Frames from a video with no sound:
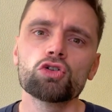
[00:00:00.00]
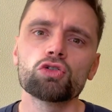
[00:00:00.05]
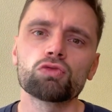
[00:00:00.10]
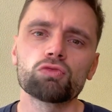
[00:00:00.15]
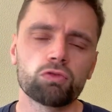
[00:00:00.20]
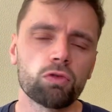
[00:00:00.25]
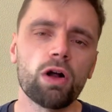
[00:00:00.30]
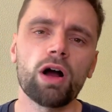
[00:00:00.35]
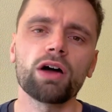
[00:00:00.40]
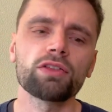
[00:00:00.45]

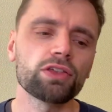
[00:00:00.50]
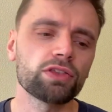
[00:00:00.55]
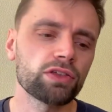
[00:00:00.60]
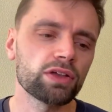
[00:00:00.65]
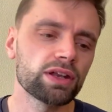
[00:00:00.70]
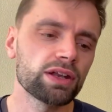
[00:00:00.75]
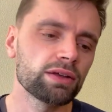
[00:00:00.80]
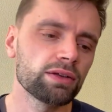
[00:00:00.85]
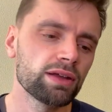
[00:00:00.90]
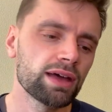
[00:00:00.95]
rather
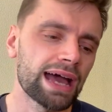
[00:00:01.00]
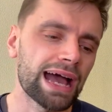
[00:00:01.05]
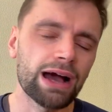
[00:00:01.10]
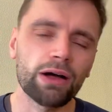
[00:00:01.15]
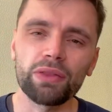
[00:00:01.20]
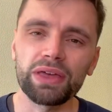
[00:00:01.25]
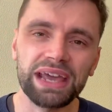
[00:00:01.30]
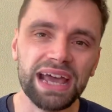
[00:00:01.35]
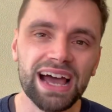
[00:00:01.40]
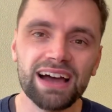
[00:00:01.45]
than
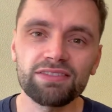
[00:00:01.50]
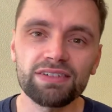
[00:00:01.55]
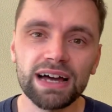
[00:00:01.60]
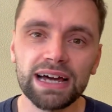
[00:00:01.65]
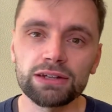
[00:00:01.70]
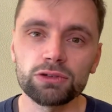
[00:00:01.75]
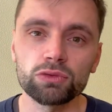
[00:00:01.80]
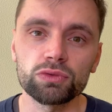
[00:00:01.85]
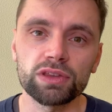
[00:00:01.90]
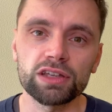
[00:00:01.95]
how they have
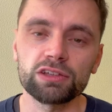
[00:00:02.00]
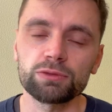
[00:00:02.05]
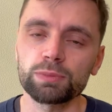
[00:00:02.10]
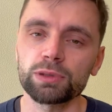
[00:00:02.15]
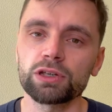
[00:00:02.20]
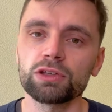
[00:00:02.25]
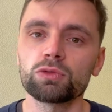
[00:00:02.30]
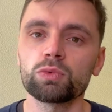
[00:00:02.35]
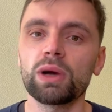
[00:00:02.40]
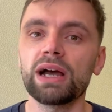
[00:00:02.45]
handled this,
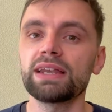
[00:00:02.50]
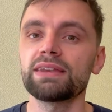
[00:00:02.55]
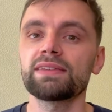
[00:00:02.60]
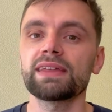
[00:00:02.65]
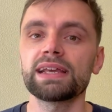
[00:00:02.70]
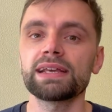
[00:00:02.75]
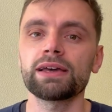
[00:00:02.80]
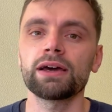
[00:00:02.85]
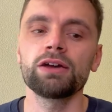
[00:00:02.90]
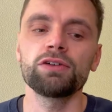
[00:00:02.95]
because where do
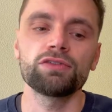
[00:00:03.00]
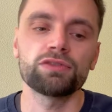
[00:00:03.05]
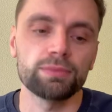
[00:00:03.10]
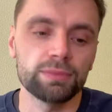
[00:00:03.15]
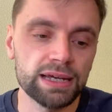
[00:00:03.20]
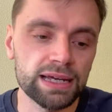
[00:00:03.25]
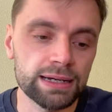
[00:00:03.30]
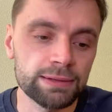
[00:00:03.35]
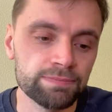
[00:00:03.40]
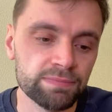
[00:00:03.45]
they go
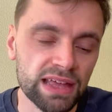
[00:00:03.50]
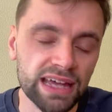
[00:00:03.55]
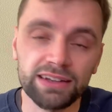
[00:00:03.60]
from here?